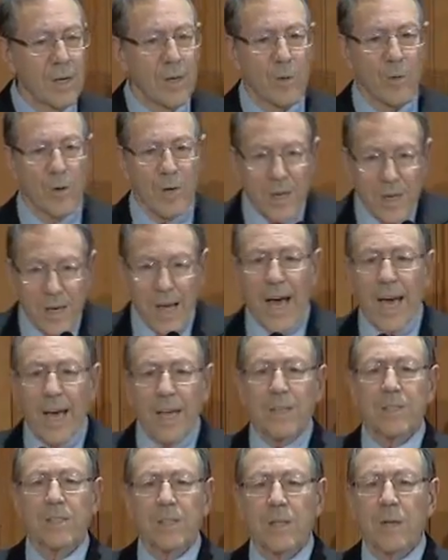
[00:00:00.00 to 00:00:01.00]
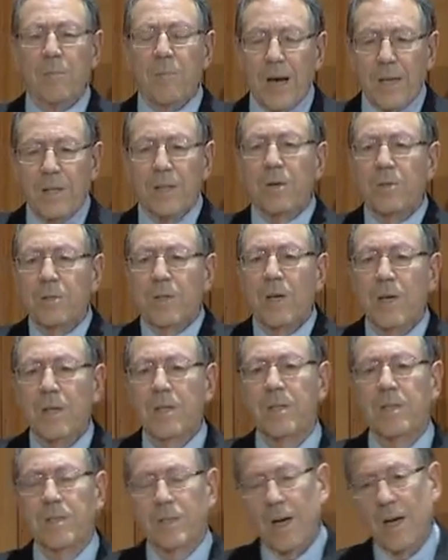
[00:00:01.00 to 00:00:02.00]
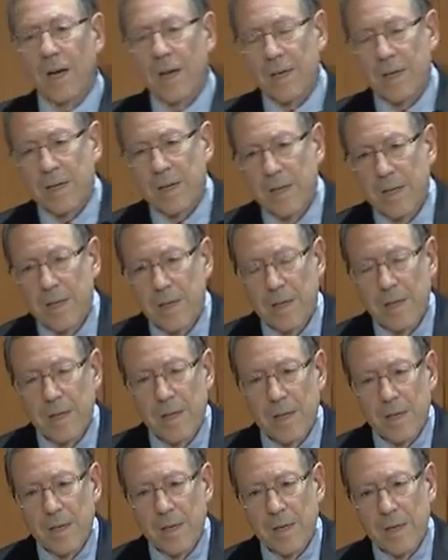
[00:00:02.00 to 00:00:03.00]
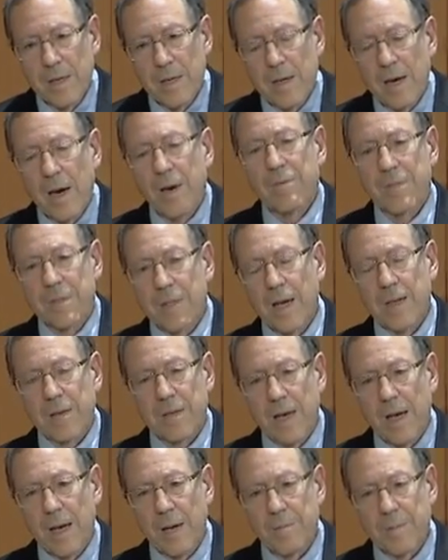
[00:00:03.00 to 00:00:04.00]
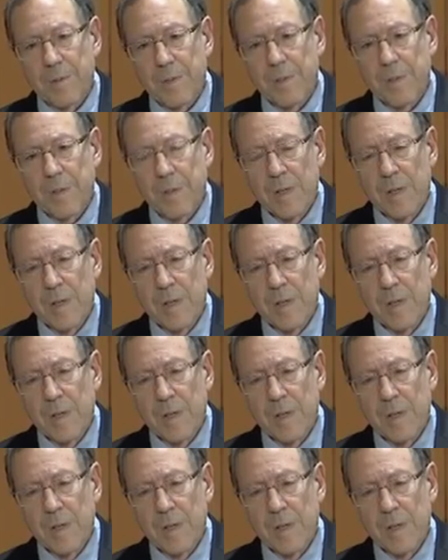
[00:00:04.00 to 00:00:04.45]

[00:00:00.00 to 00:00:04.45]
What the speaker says: were engaged in the minute design of the death camps.